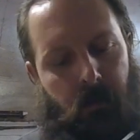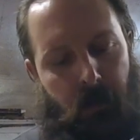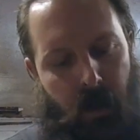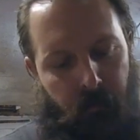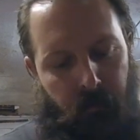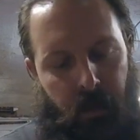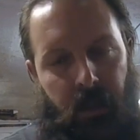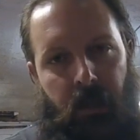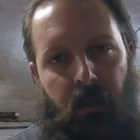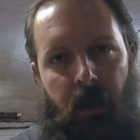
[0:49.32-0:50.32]
Not
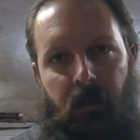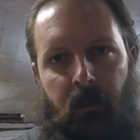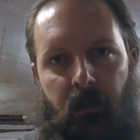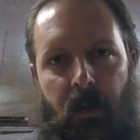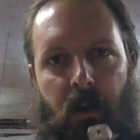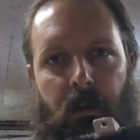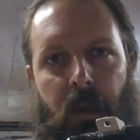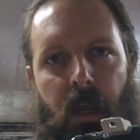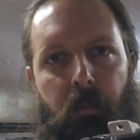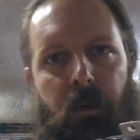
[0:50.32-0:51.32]
really a lot to see on
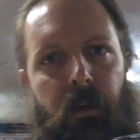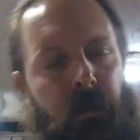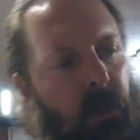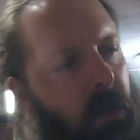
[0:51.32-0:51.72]
camera.